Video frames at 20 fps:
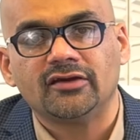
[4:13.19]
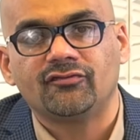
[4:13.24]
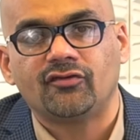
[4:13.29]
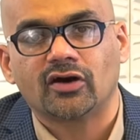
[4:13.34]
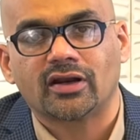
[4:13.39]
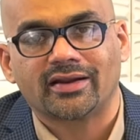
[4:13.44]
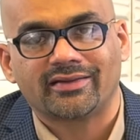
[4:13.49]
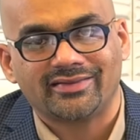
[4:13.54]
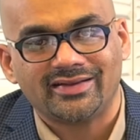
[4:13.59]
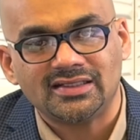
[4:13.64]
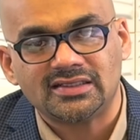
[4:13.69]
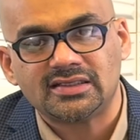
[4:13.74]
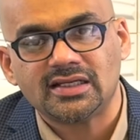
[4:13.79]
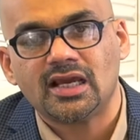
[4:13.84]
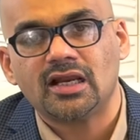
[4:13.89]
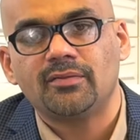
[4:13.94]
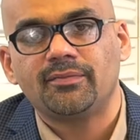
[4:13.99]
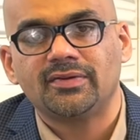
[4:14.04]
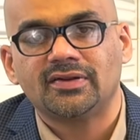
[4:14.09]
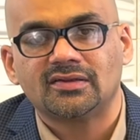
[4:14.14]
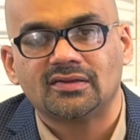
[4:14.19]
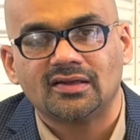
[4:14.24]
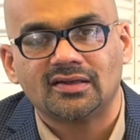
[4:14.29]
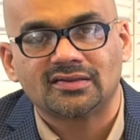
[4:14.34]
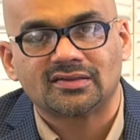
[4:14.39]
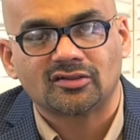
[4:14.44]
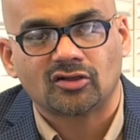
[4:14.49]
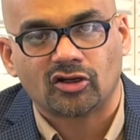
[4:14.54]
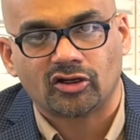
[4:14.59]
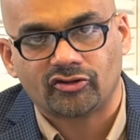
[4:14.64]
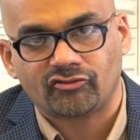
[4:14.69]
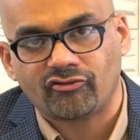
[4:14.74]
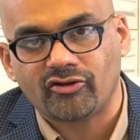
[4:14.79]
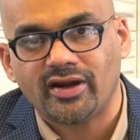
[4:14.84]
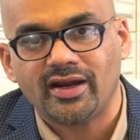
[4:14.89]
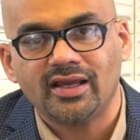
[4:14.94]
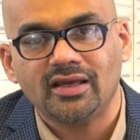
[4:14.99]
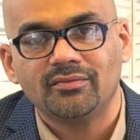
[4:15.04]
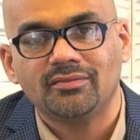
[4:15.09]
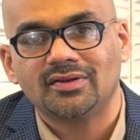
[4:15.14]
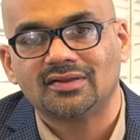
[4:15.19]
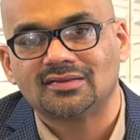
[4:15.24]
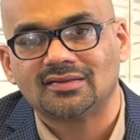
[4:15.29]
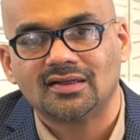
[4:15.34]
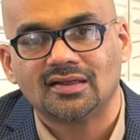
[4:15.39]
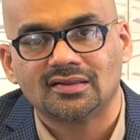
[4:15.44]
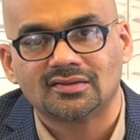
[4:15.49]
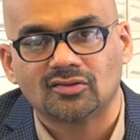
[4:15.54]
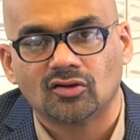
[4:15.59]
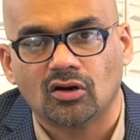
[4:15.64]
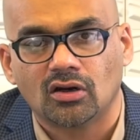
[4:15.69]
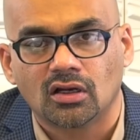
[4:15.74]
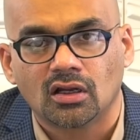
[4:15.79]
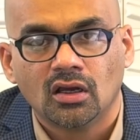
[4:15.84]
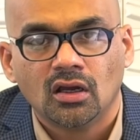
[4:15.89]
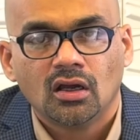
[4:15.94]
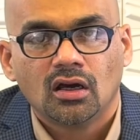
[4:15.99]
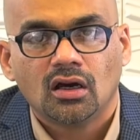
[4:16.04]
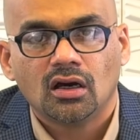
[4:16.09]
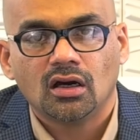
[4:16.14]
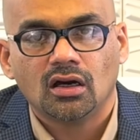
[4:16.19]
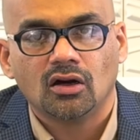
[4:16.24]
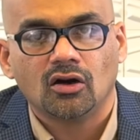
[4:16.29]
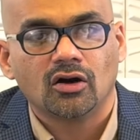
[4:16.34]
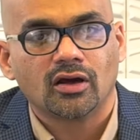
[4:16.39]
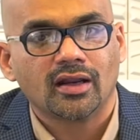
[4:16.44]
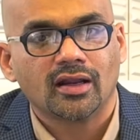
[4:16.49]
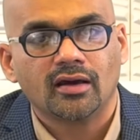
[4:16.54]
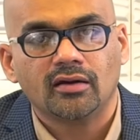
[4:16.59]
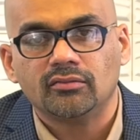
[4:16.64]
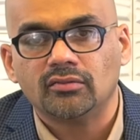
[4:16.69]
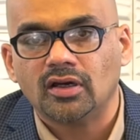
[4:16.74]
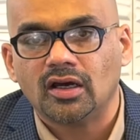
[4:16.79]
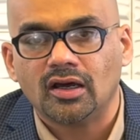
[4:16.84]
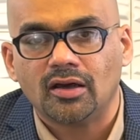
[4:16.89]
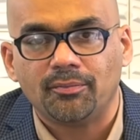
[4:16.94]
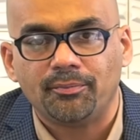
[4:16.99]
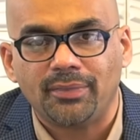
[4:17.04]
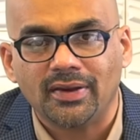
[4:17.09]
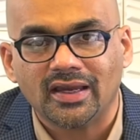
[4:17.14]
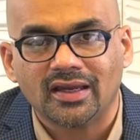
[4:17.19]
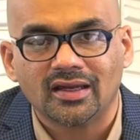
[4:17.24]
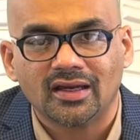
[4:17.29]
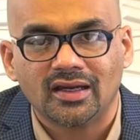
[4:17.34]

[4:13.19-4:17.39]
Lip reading: for a retail business or a trading business or a big